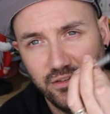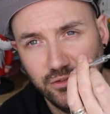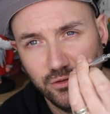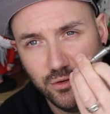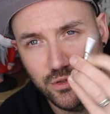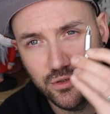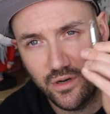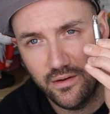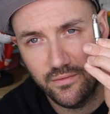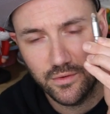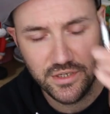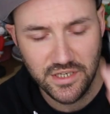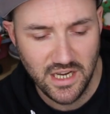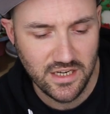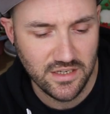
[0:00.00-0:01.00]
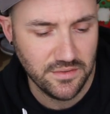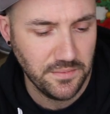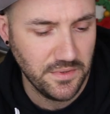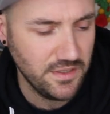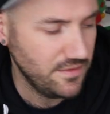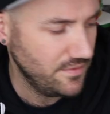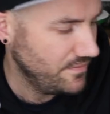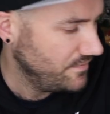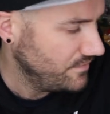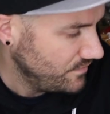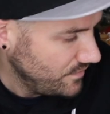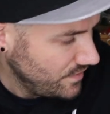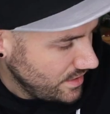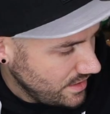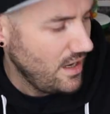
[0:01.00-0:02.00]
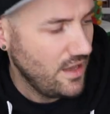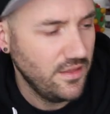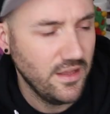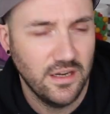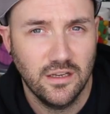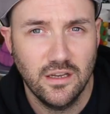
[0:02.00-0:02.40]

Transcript: a screwdriver attachment and then